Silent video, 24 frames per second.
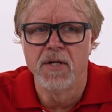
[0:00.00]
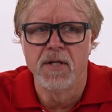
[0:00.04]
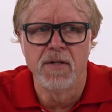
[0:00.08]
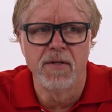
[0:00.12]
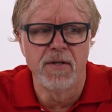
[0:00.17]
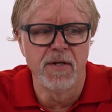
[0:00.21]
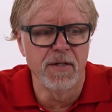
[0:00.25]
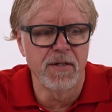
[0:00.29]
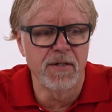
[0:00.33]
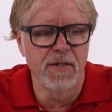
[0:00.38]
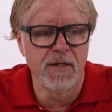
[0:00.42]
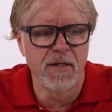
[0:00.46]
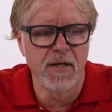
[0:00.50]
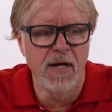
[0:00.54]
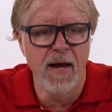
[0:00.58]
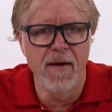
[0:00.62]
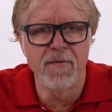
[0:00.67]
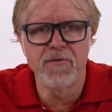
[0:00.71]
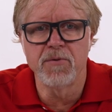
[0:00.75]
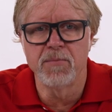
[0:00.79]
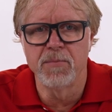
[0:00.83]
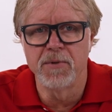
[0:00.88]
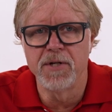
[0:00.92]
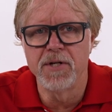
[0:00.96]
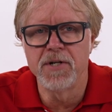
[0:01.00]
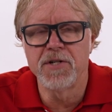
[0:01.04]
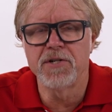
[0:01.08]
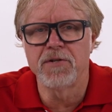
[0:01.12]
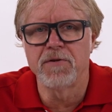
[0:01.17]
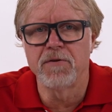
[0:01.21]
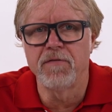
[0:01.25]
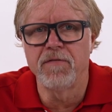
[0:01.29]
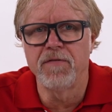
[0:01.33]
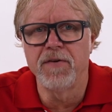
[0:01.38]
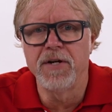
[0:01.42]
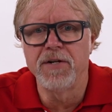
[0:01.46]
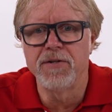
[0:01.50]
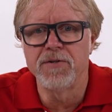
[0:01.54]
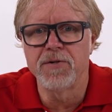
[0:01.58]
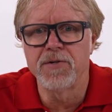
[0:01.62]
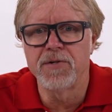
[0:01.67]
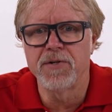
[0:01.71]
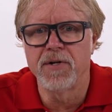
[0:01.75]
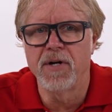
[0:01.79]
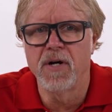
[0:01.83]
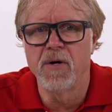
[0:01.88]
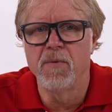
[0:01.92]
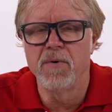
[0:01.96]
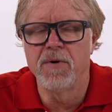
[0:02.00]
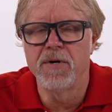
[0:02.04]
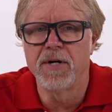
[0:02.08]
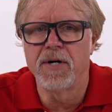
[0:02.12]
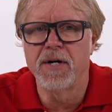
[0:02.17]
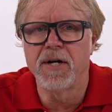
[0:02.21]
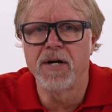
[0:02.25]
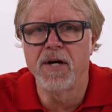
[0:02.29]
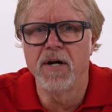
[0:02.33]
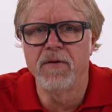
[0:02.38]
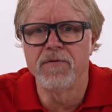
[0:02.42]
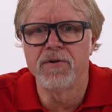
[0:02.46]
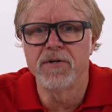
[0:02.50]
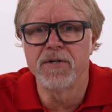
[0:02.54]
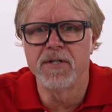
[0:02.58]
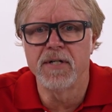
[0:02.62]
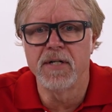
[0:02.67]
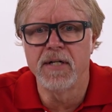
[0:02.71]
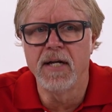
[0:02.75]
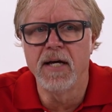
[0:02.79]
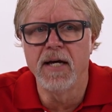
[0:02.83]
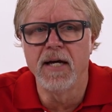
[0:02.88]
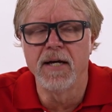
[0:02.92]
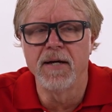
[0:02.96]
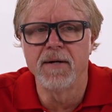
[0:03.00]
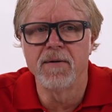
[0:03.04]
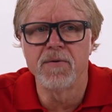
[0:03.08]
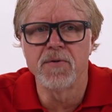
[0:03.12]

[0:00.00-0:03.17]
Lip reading: that have some additional features that I wanted to cover today.